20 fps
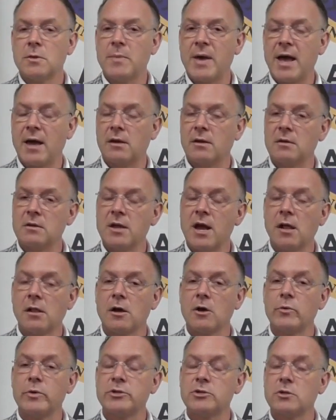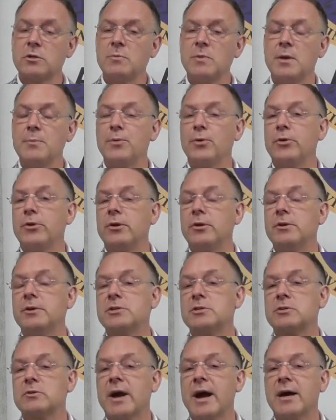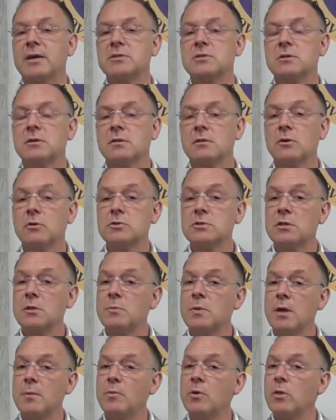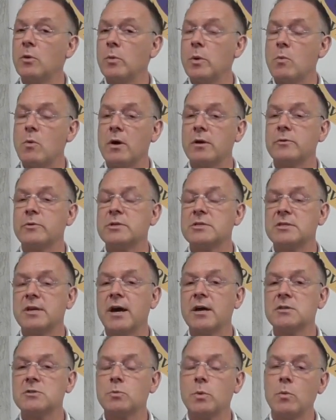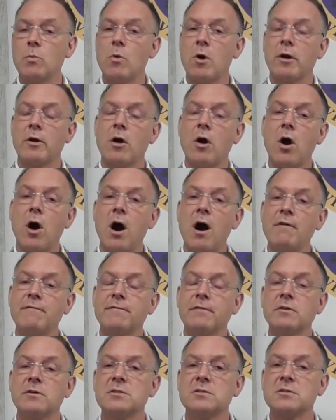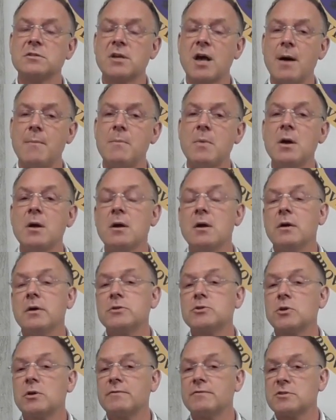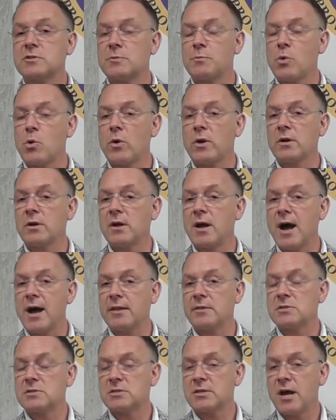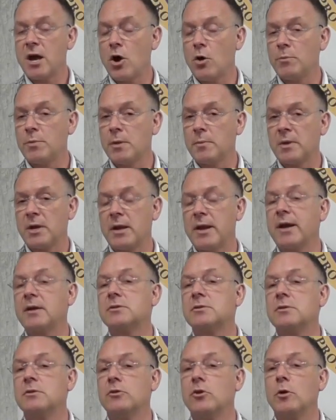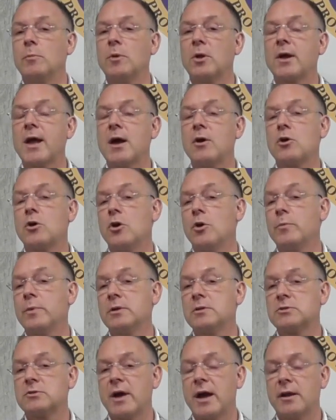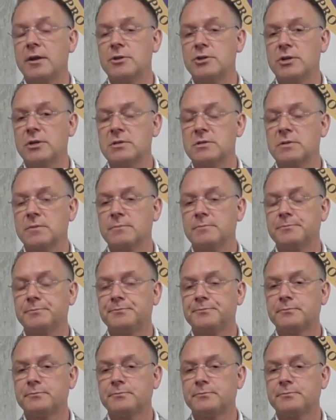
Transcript: The band in yellow, which are the people that are distressed, those are the people that we want to assess. We want to offer some sort of support and guidance to help them connect to the normal coping strategies.